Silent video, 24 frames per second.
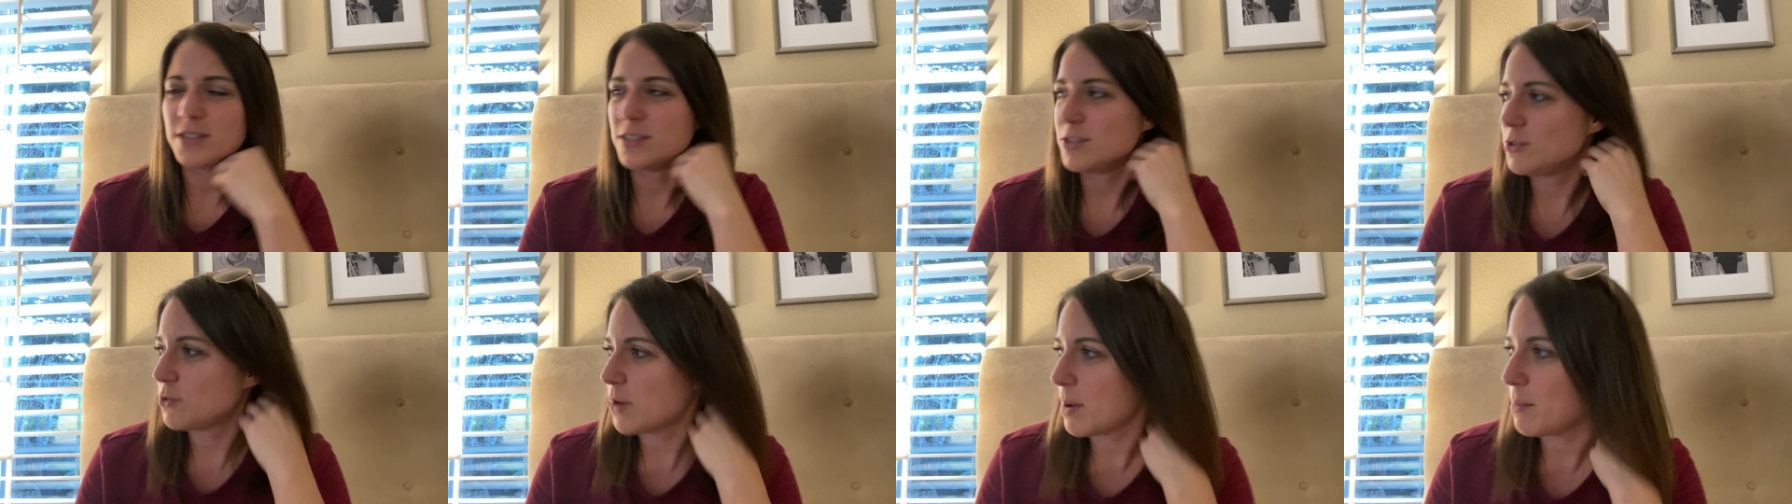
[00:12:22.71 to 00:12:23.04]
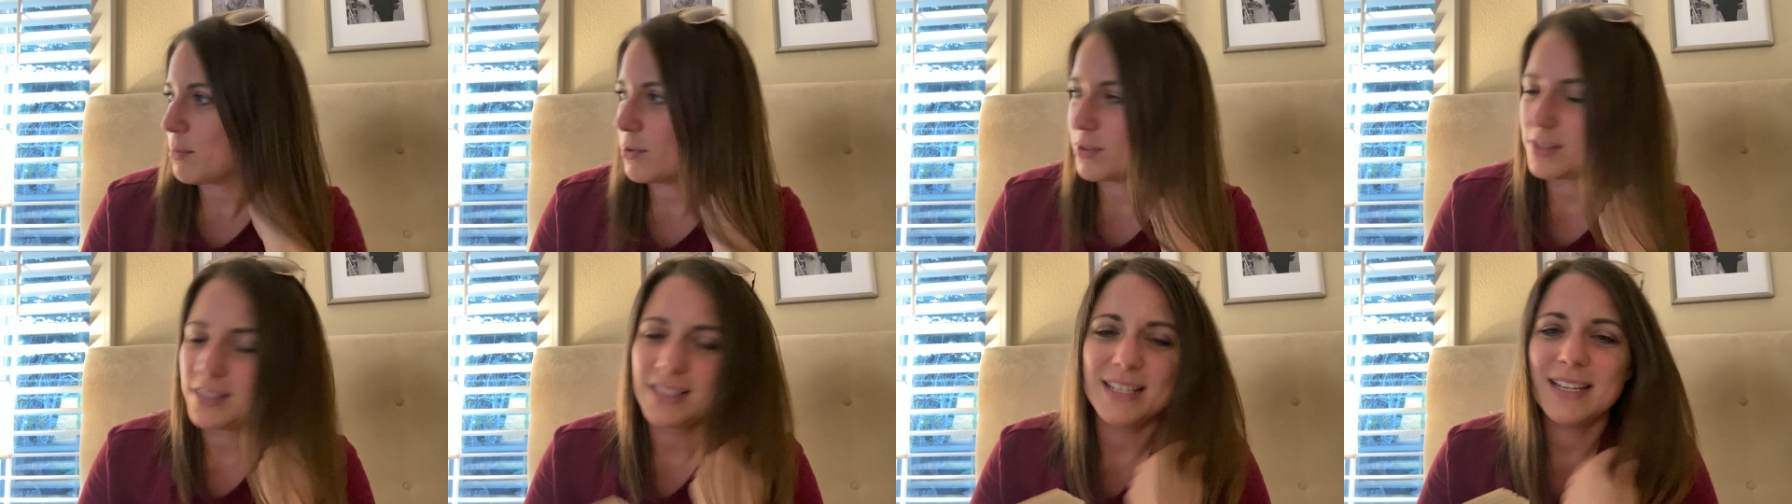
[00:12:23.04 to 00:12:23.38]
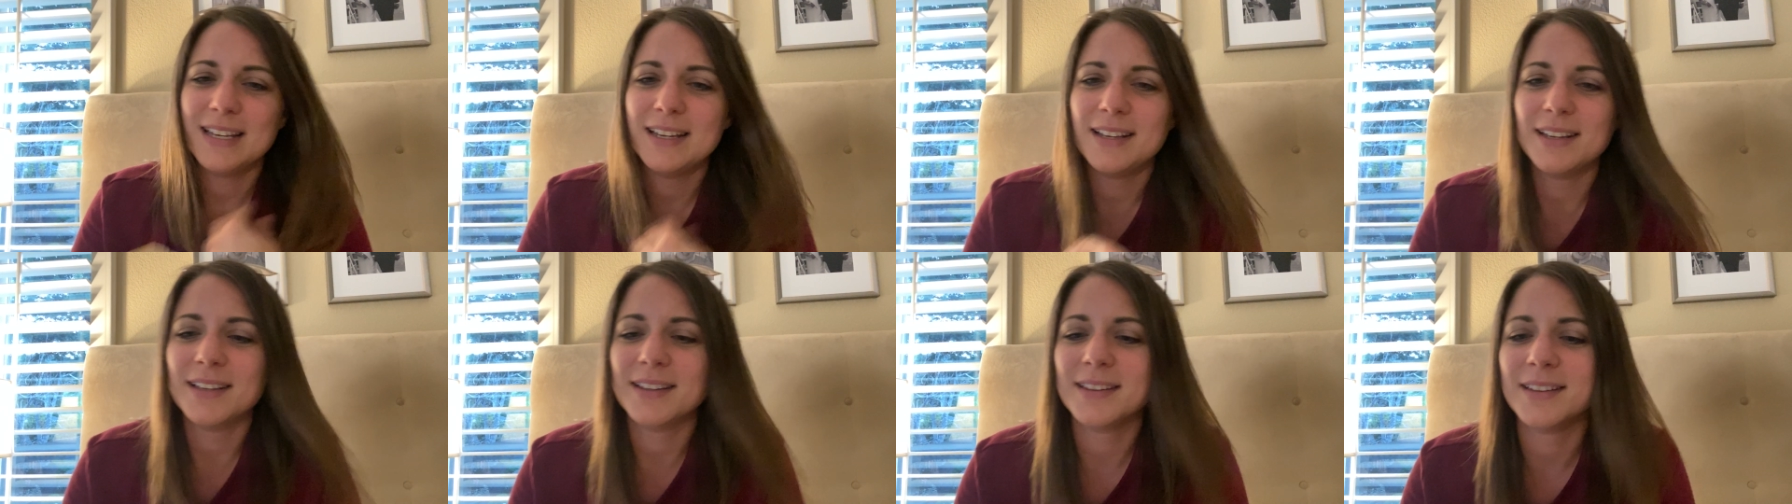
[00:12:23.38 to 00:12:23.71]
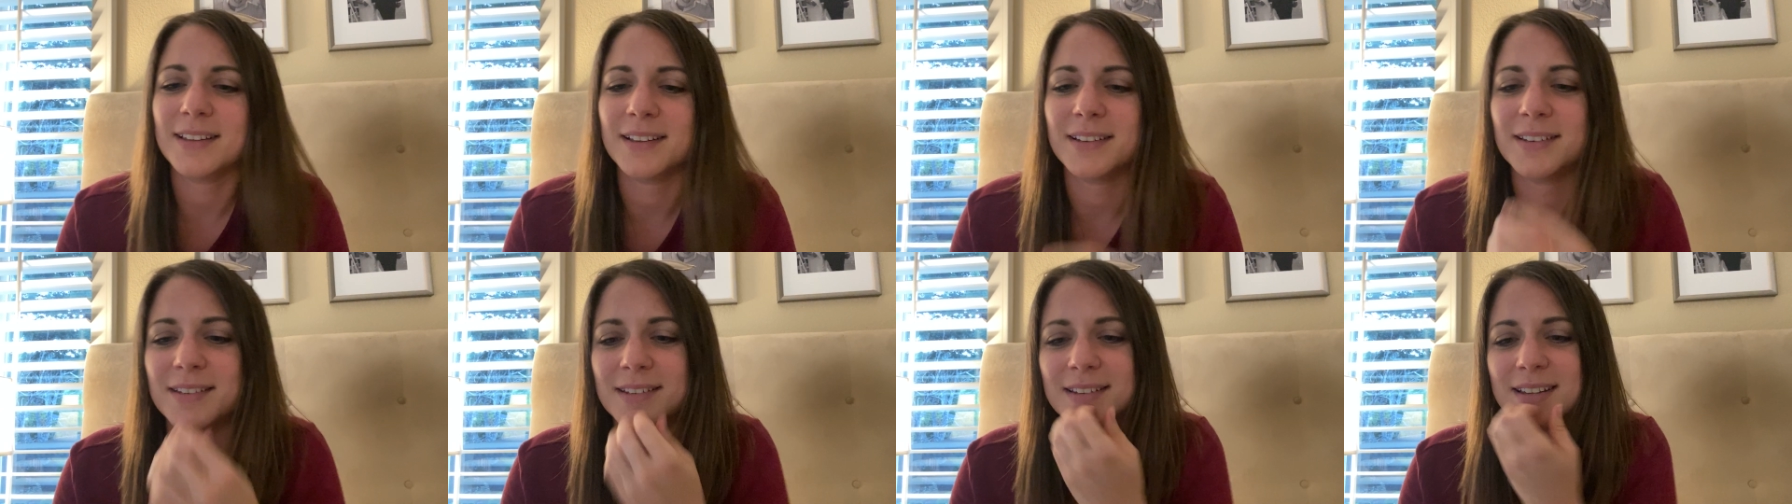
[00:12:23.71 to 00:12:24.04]
trouble seeing in
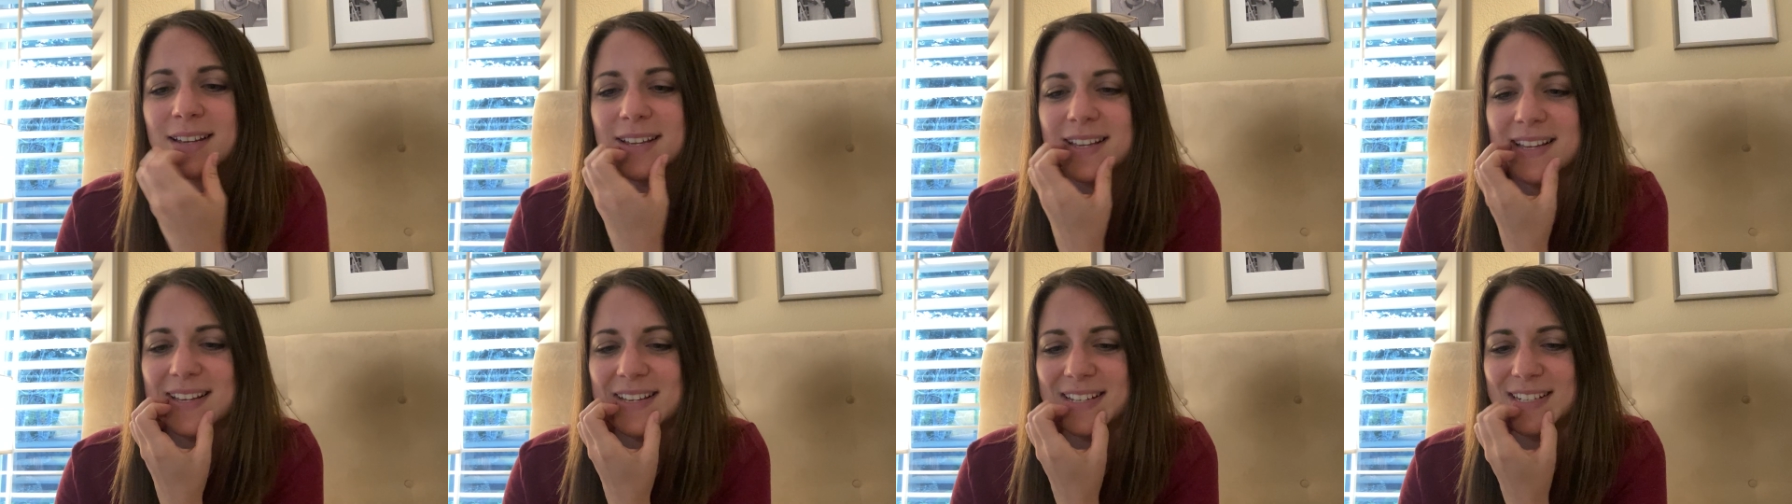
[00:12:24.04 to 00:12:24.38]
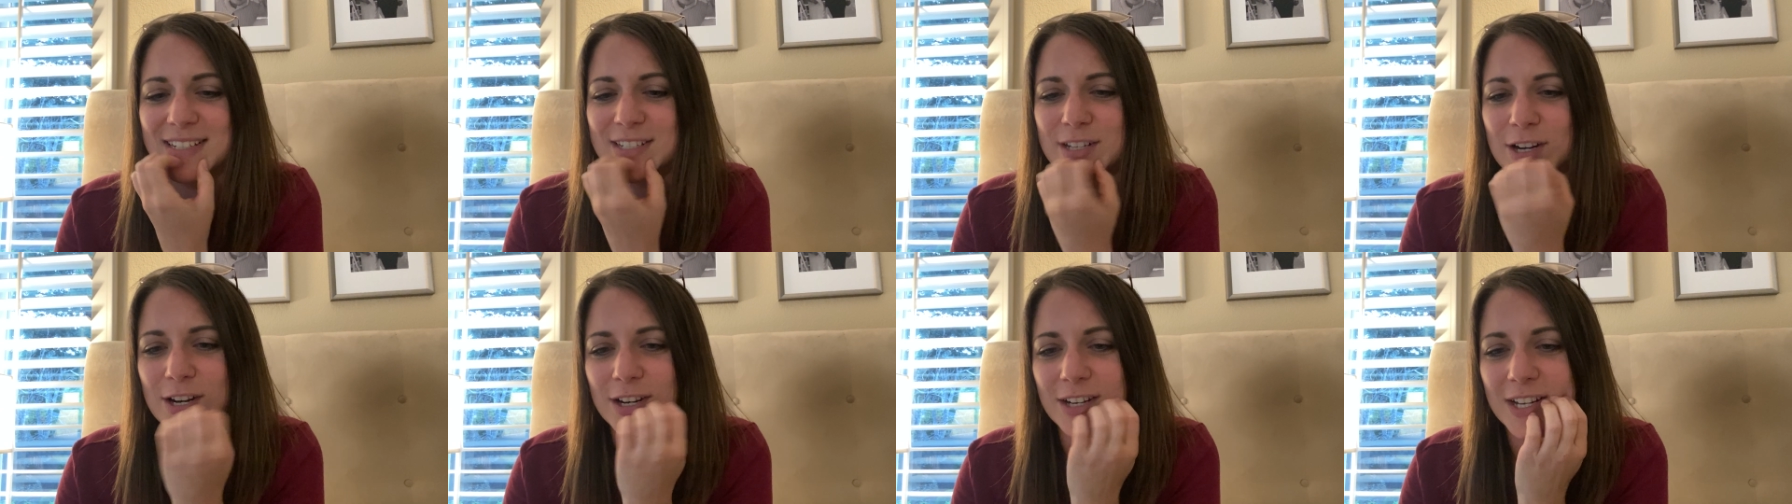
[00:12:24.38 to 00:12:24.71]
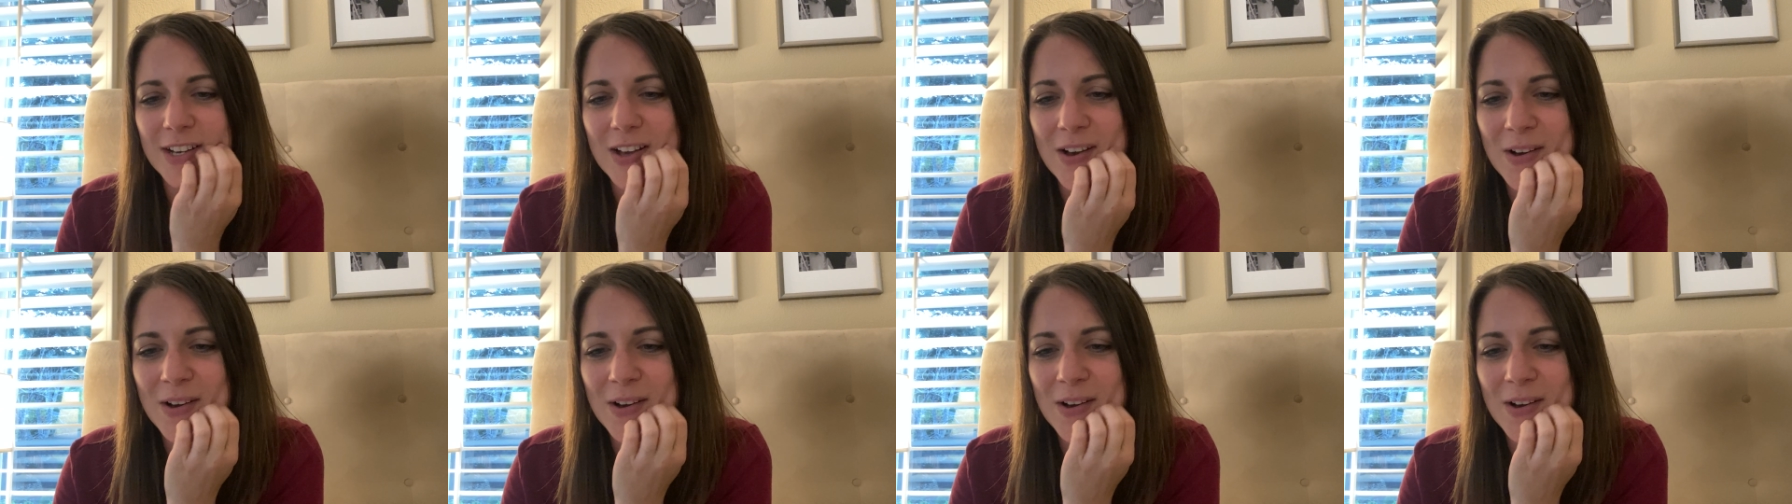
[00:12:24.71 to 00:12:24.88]
the dark.